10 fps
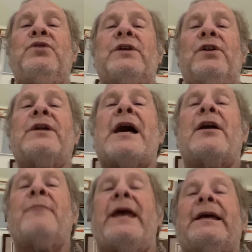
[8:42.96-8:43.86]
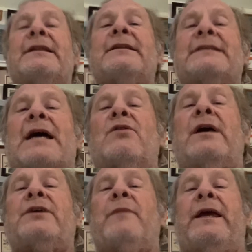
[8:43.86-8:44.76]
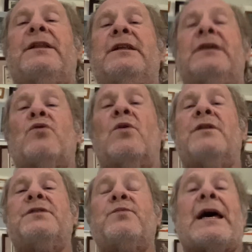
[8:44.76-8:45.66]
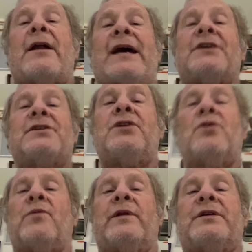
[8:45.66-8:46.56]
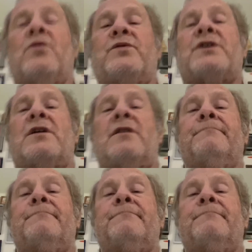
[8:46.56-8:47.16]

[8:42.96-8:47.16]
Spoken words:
learn how to make it sound like you're making the chords without actually knowing what the chords are.